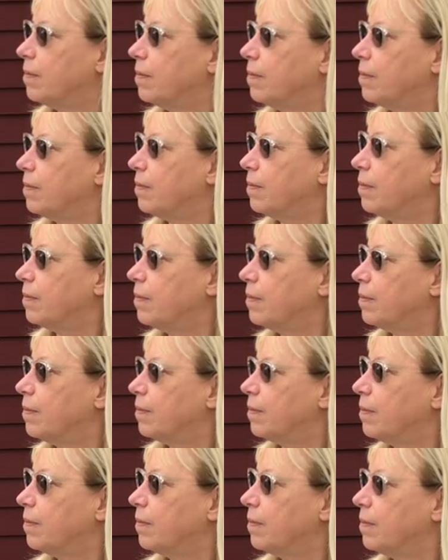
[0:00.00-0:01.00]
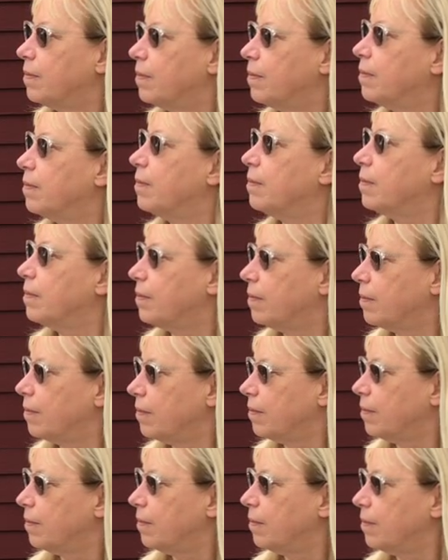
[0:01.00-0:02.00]

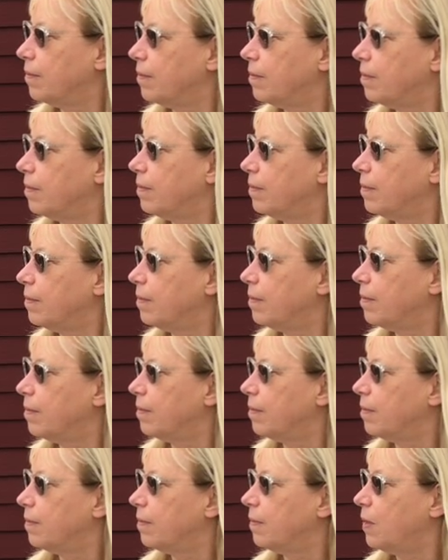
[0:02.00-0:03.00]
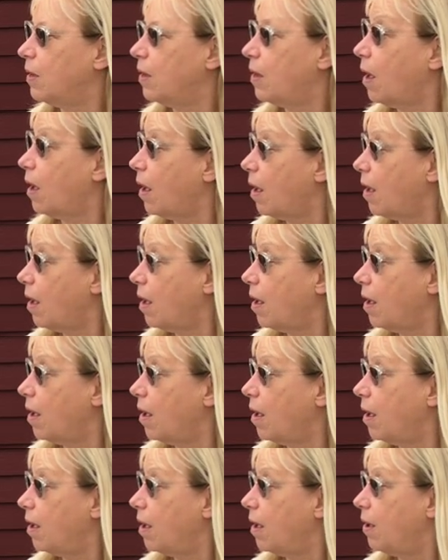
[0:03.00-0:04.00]

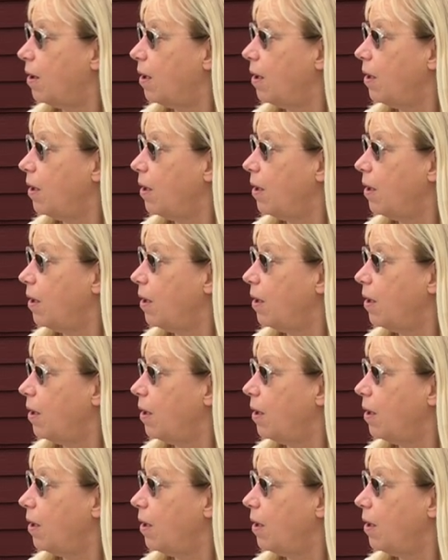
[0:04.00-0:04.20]
No words are spoken by the person on screen.